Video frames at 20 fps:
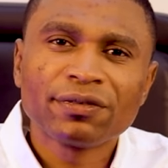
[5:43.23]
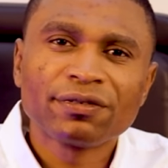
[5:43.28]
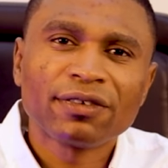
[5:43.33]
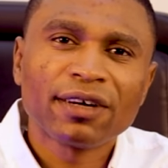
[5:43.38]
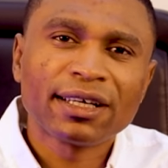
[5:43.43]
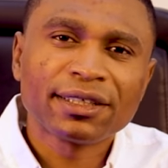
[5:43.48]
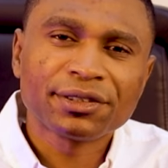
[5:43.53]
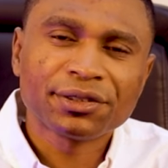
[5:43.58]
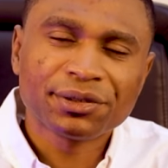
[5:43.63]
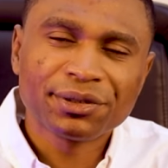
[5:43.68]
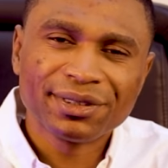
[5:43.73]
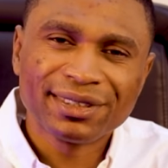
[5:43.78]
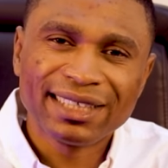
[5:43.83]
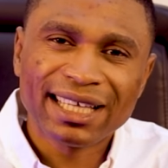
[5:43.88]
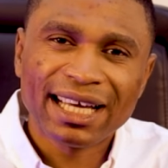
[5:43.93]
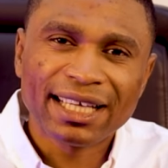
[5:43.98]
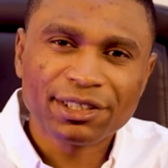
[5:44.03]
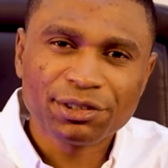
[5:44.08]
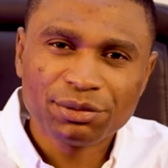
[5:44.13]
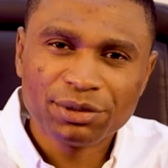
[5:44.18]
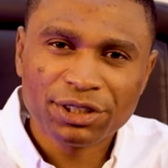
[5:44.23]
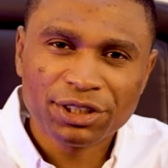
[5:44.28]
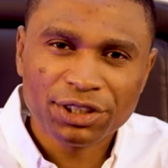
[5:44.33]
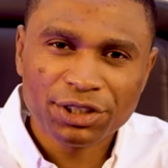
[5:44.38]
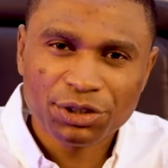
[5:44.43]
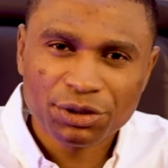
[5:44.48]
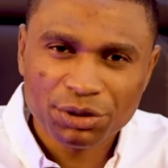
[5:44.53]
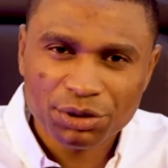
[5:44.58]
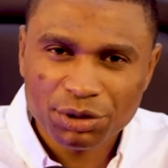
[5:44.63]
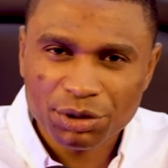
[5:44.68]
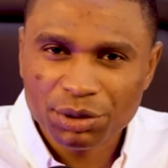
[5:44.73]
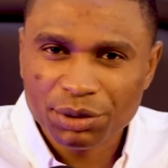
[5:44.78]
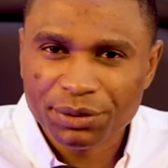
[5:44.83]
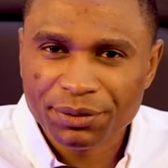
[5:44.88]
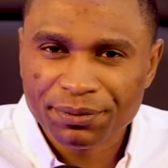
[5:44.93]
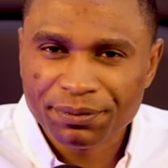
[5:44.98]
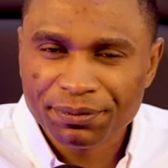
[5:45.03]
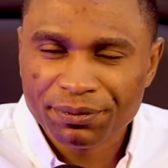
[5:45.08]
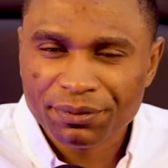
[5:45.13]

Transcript: fast to that which is true.